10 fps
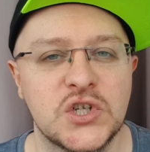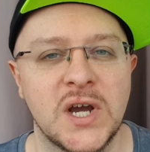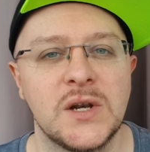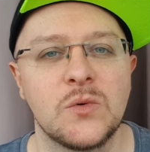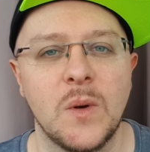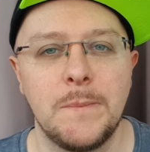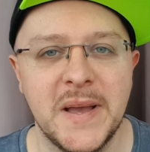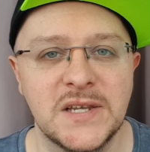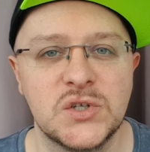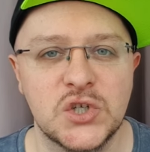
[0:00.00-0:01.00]
channel the
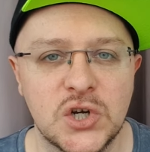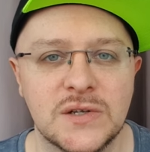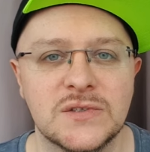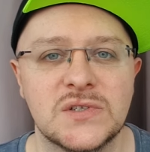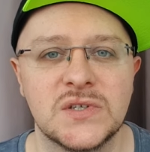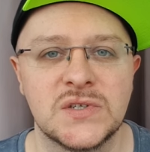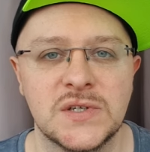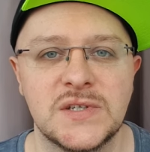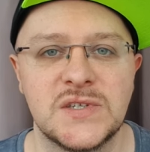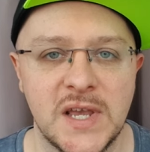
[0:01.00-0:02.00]
best chance to
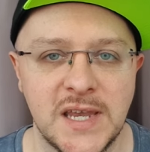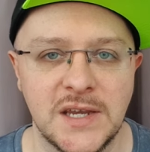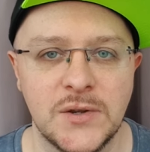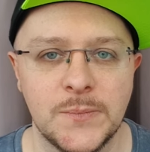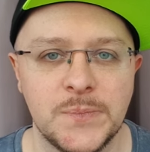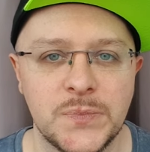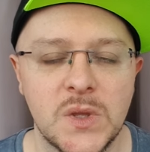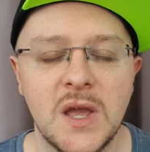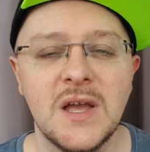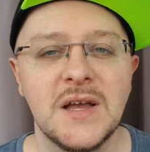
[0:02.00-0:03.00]
succeed.
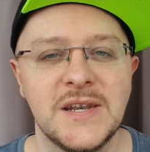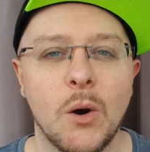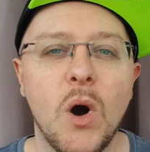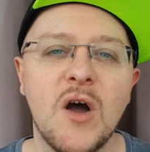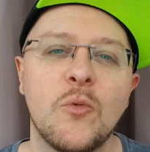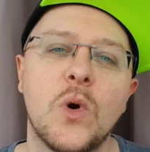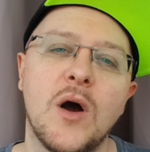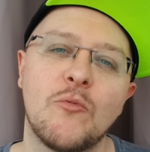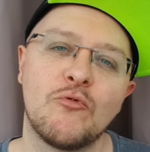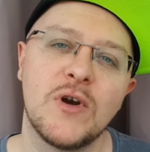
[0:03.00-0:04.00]
Now I've
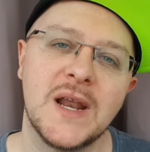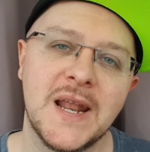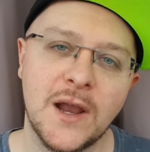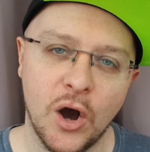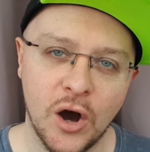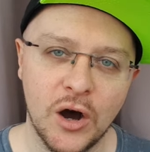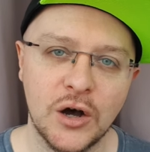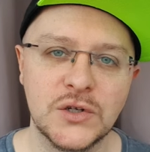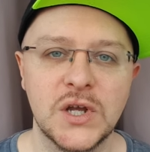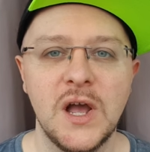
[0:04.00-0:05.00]
worked really
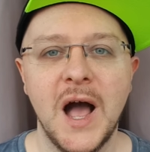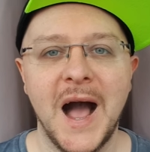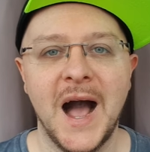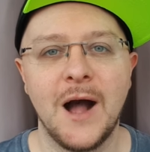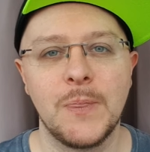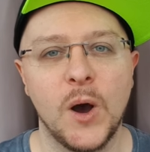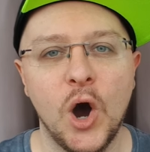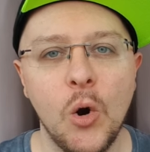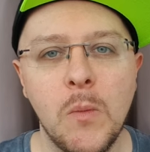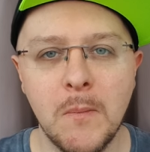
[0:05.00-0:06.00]
hard at the
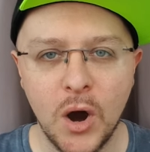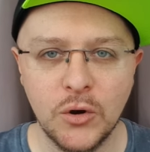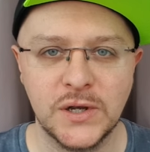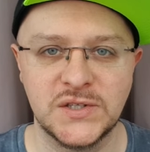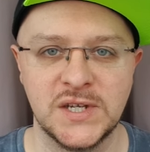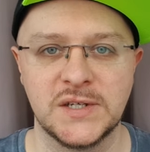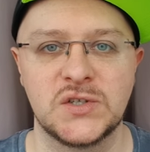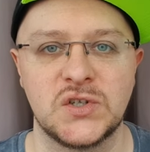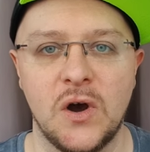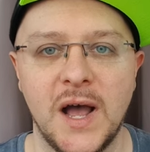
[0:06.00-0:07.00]
whole marketing
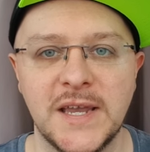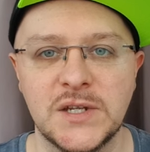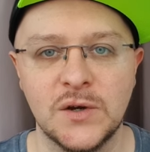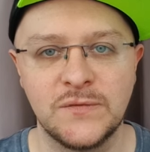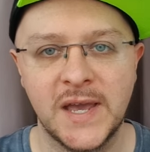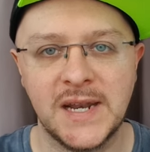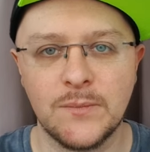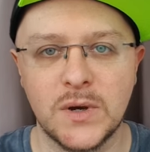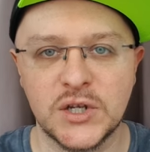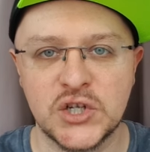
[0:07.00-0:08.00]
side of getting
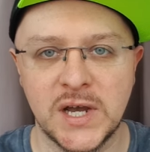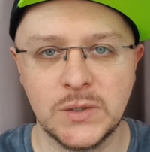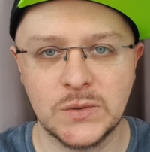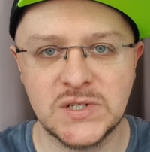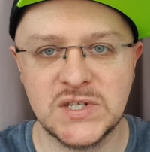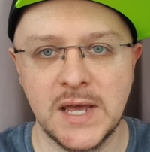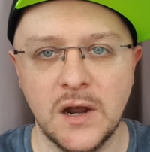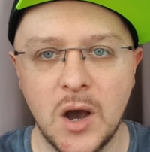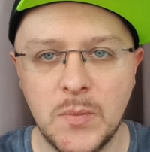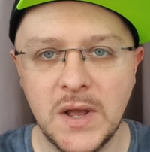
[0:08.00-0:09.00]
my channel set
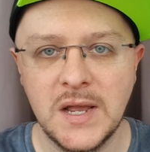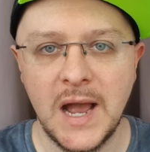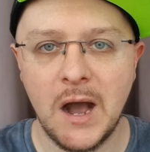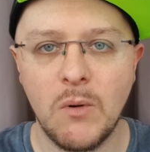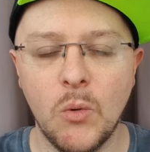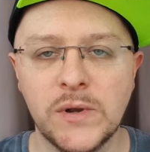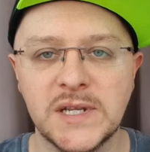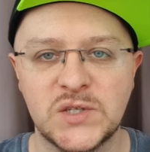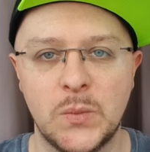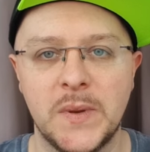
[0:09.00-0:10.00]
up how I want
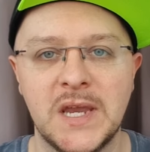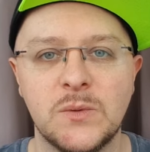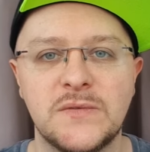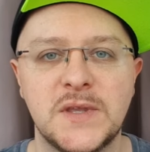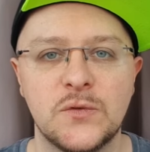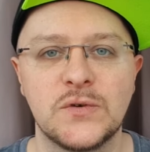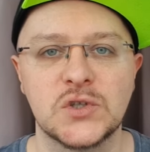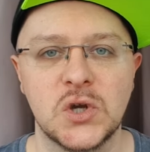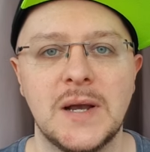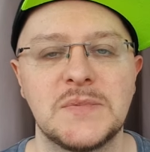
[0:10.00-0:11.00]
it to be with different
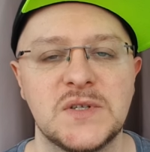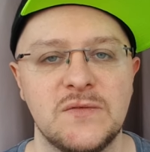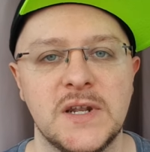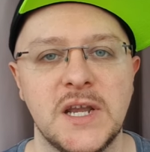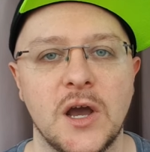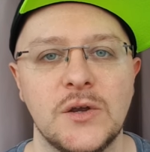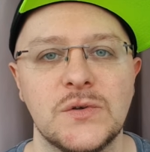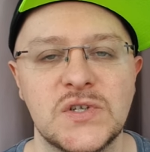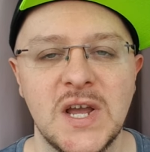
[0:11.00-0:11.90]
types of videos,